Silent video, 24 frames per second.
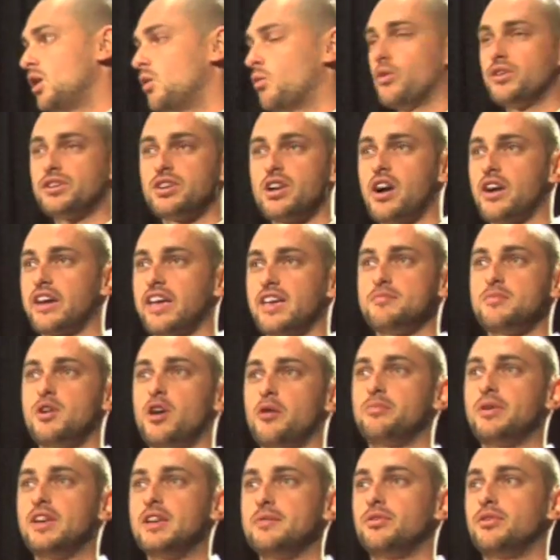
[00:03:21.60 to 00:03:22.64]
We're talking
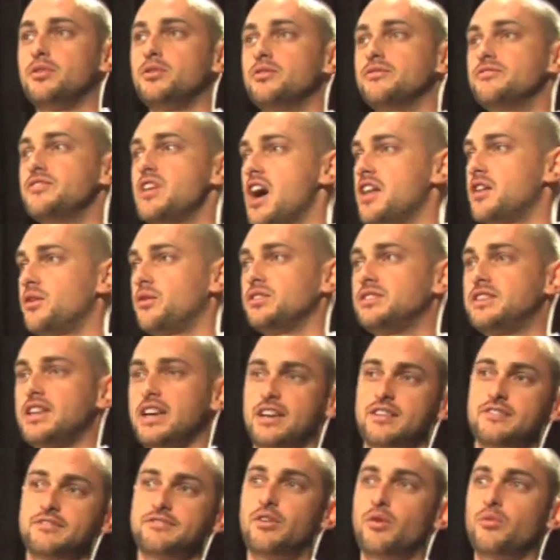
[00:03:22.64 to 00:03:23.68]
about people who've not only
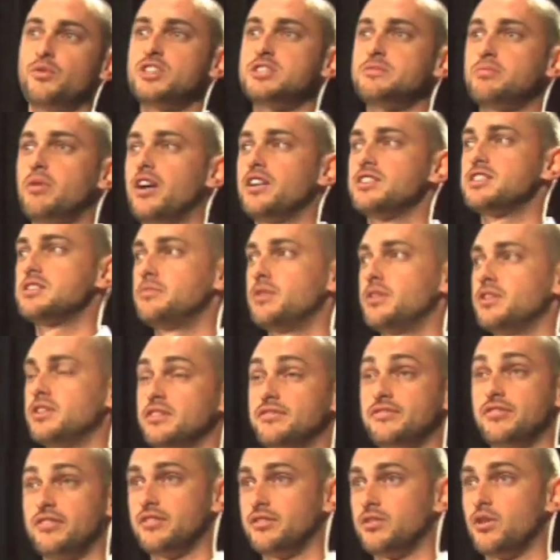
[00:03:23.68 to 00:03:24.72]
taken full responsibility
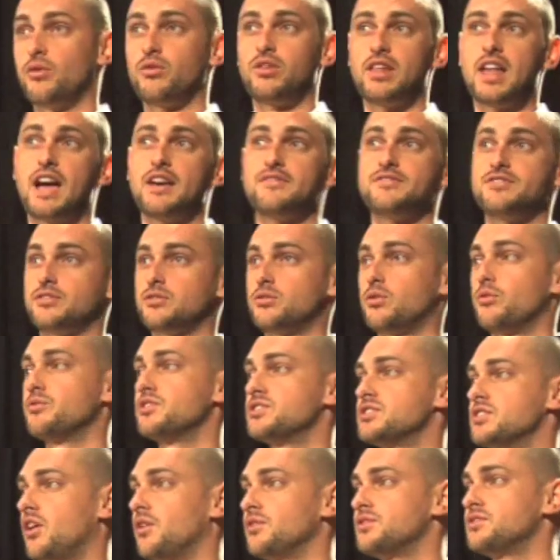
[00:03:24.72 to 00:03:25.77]
for their own lives, their own
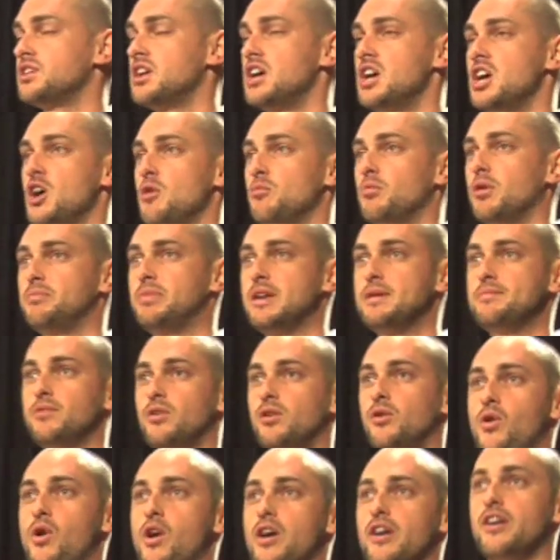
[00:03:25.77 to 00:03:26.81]
results, but people
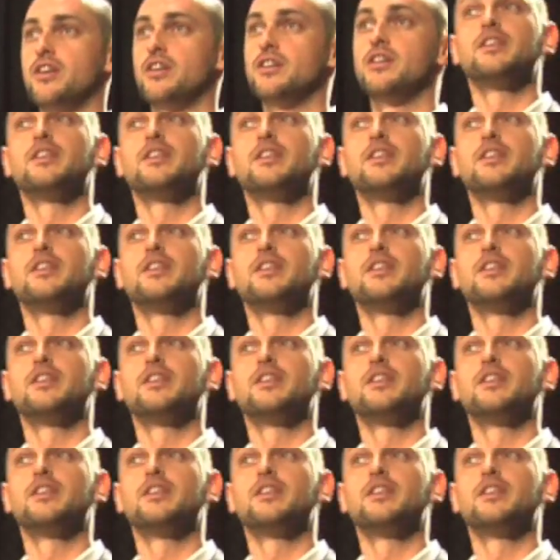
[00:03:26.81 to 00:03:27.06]
who are